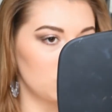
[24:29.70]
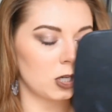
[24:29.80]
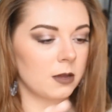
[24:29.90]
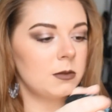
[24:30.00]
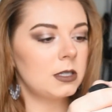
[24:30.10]

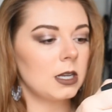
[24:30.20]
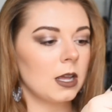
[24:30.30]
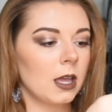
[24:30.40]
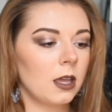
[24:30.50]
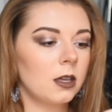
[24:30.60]
gems
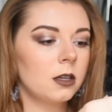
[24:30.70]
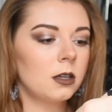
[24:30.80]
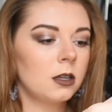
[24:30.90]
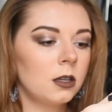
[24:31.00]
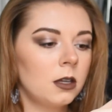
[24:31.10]
today.
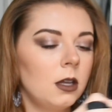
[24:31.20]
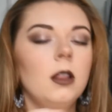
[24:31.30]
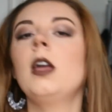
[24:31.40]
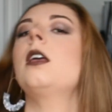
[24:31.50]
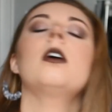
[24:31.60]

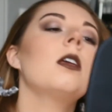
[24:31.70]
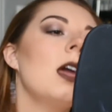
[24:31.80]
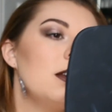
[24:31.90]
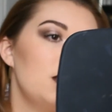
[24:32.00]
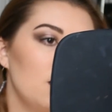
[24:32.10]
Like,
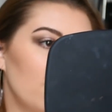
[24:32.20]
yes, the